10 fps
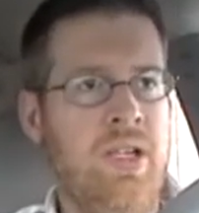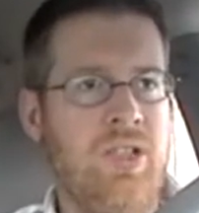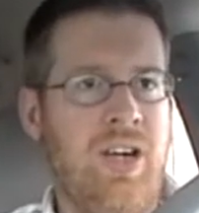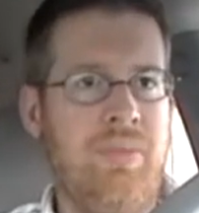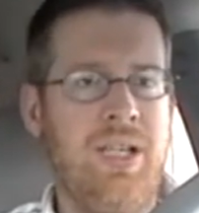
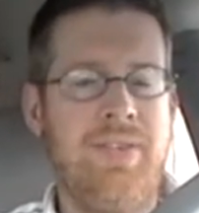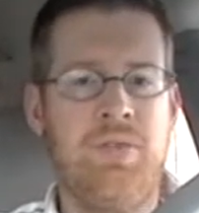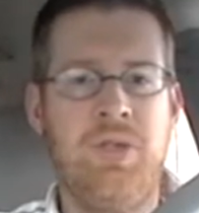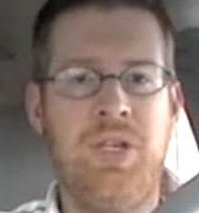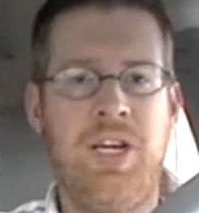So I believe
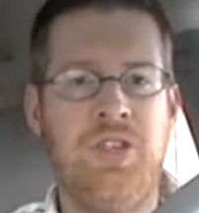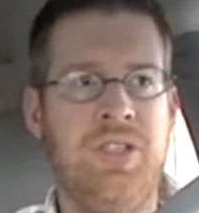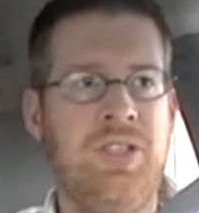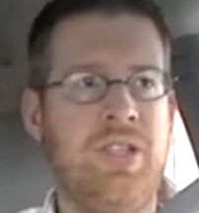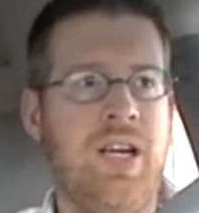their
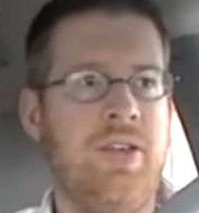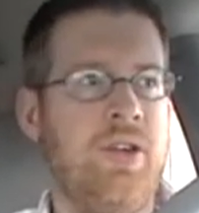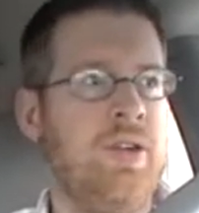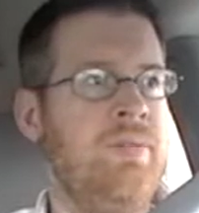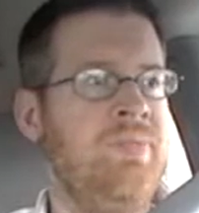mutation is
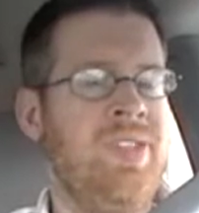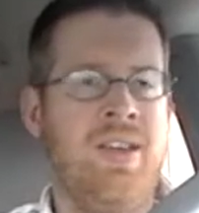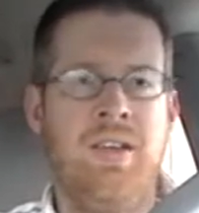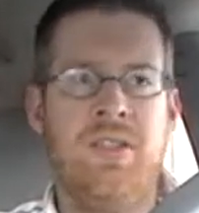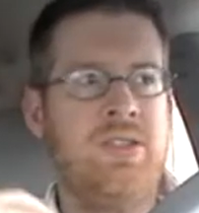either
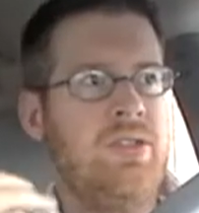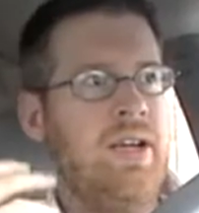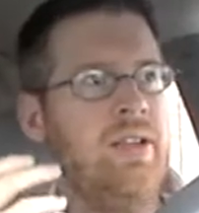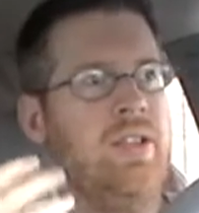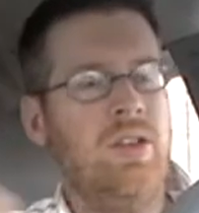
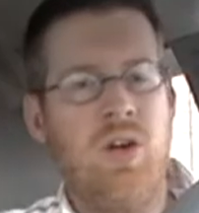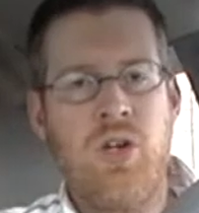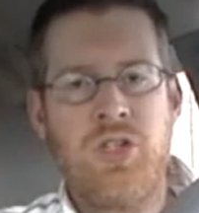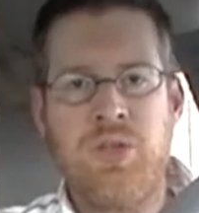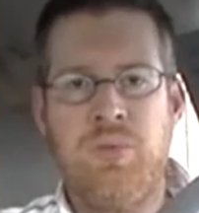slightly
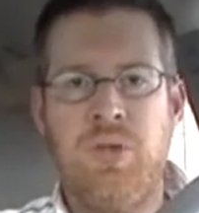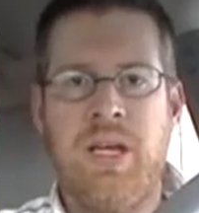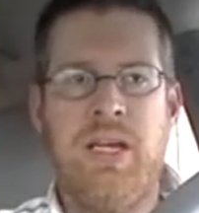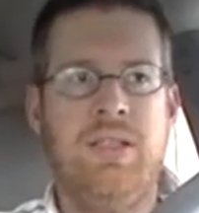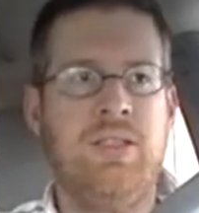larger
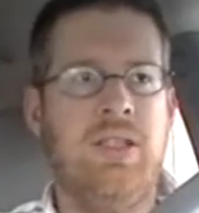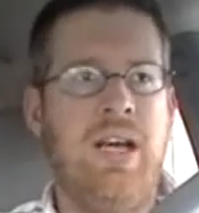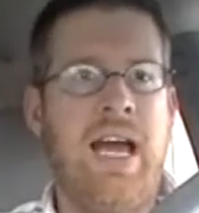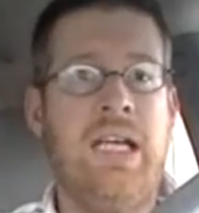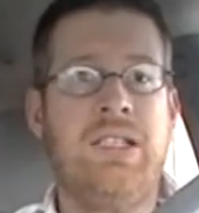brains, uh,
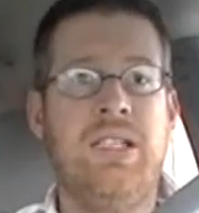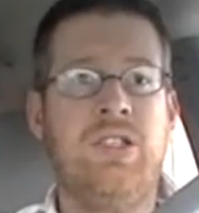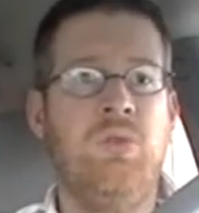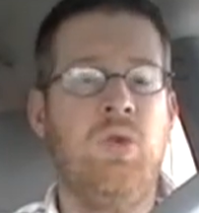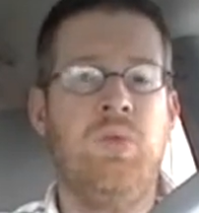access
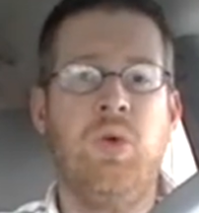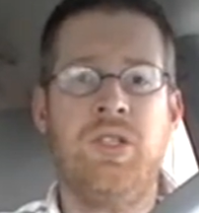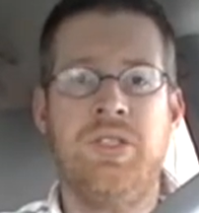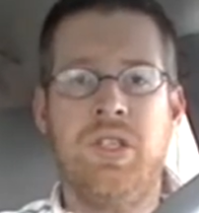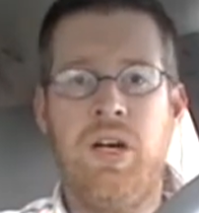to more
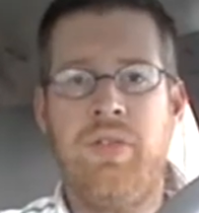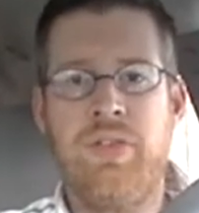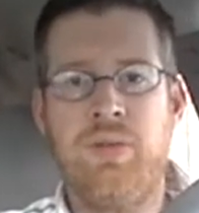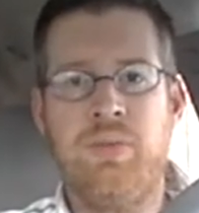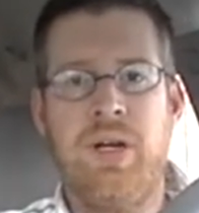portions of
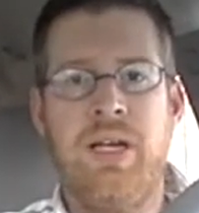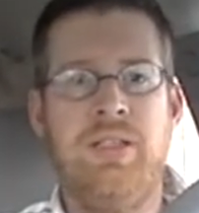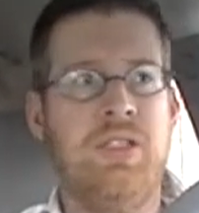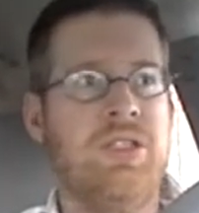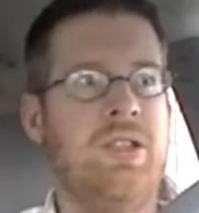their
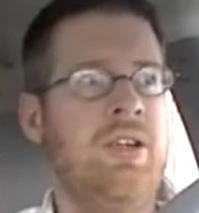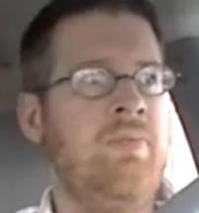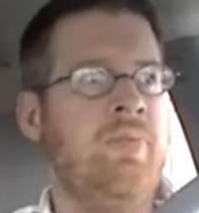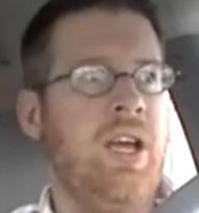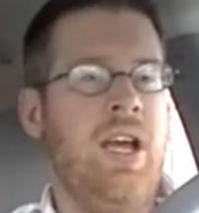brain, just
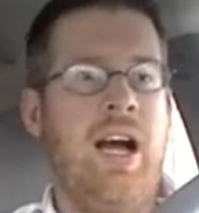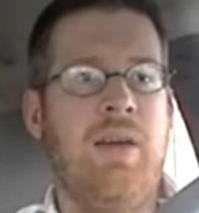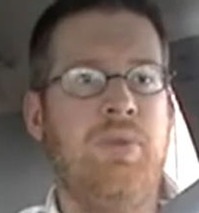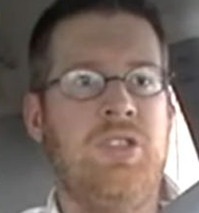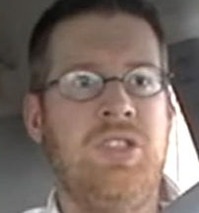a
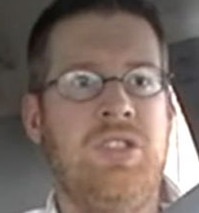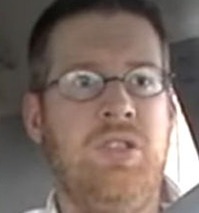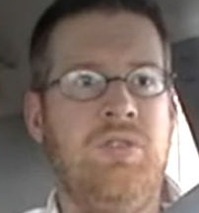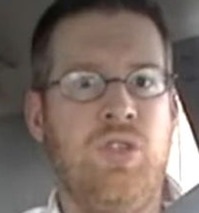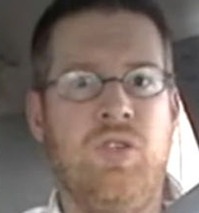
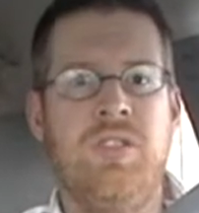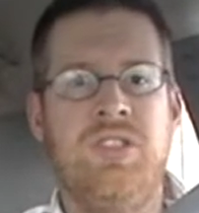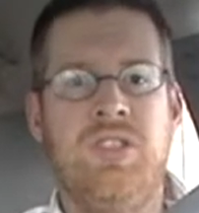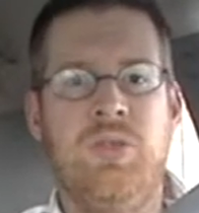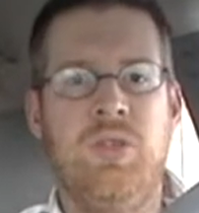hypersensitive nervous
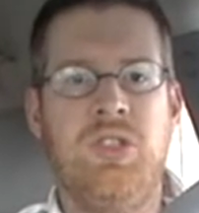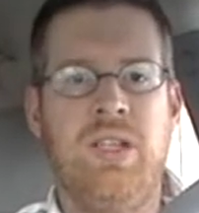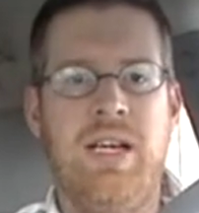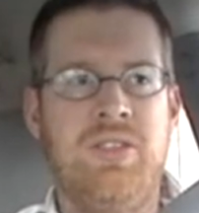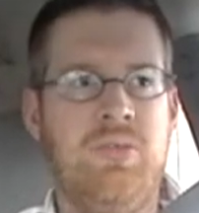system which
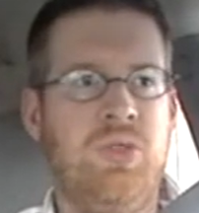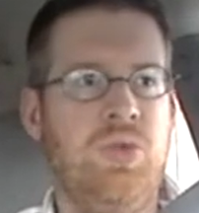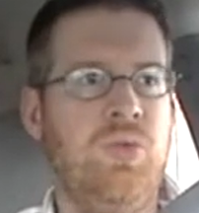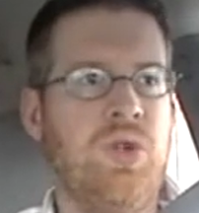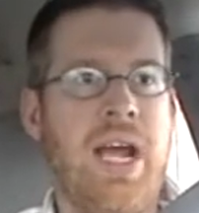allows them
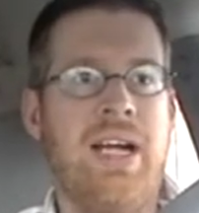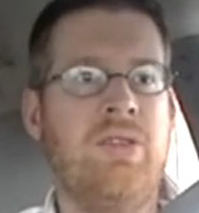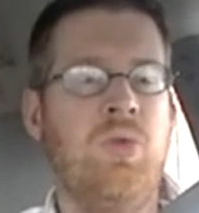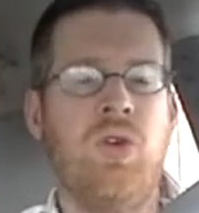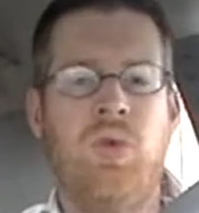to
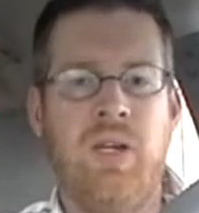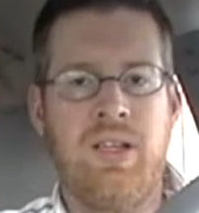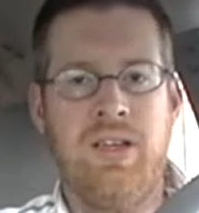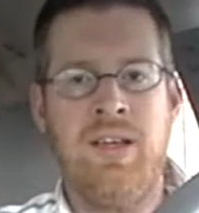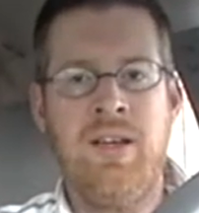react more
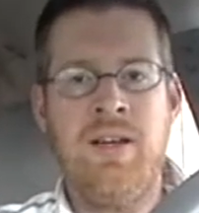quickly.